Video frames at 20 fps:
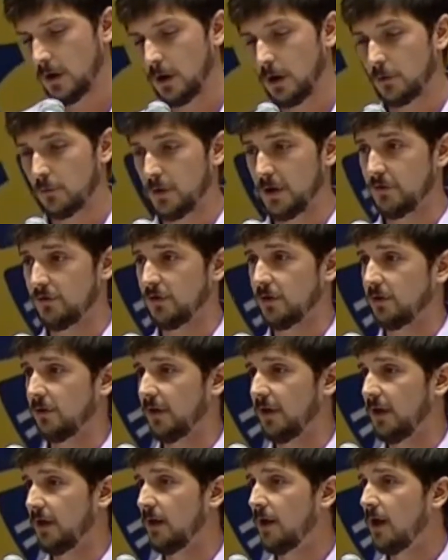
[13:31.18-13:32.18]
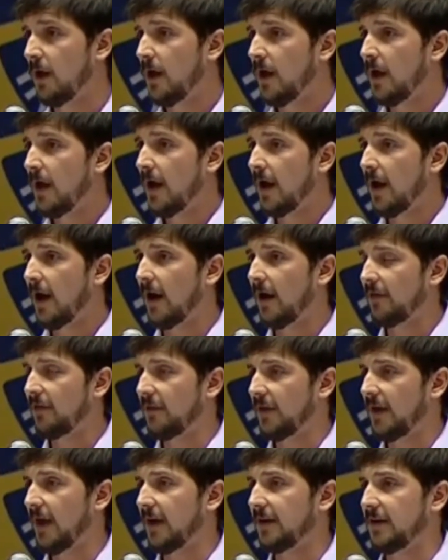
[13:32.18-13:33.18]
originally,
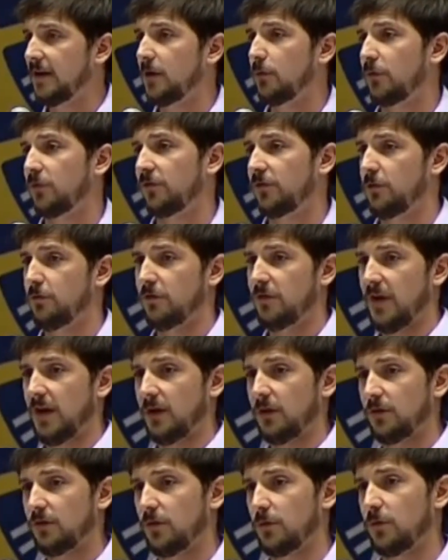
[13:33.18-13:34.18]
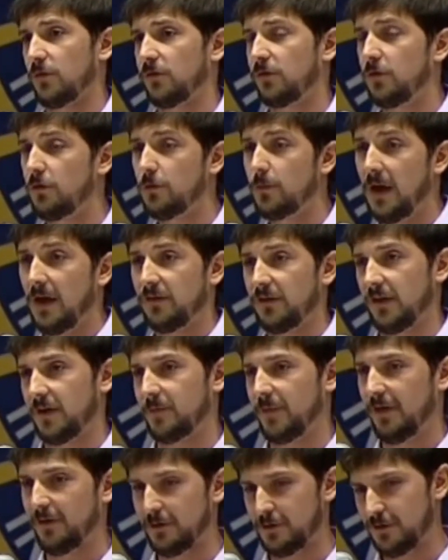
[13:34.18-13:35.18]
the idea was 2 things. There was 2 basic
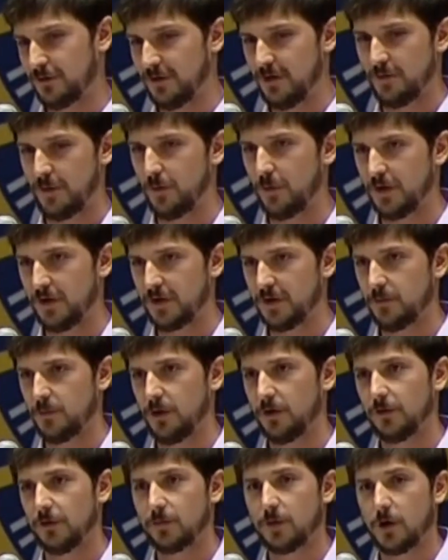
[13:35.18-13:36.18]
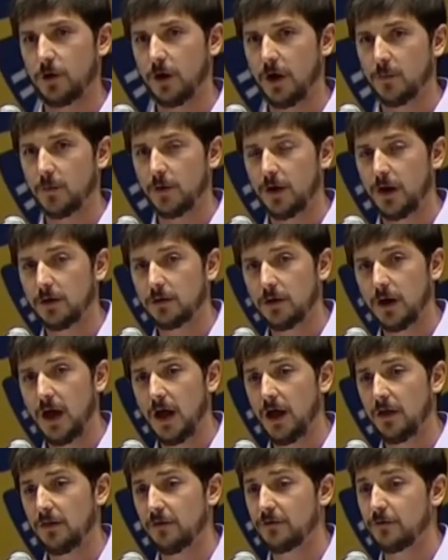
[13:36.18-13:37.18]
pillars that we wanted to build the program around.
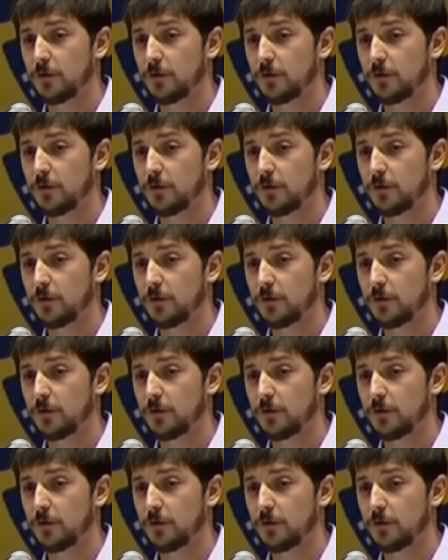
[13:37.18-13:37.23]
The